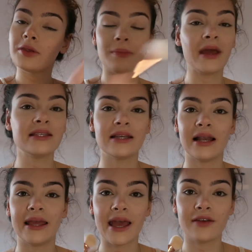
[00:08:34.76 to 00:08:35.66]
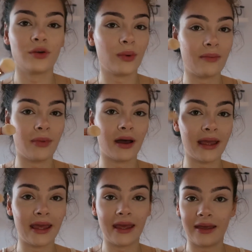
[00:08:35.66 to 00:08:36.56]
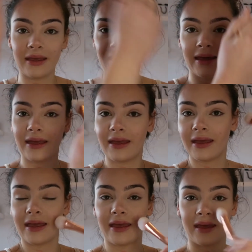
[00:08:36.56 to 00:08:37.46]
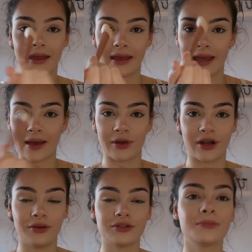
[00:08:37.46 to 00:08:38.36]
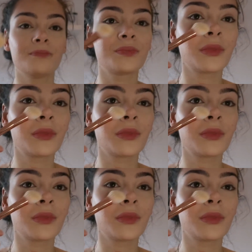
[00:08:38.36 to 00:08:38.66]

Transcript: So basically everywhere but here, here, here, and my nose.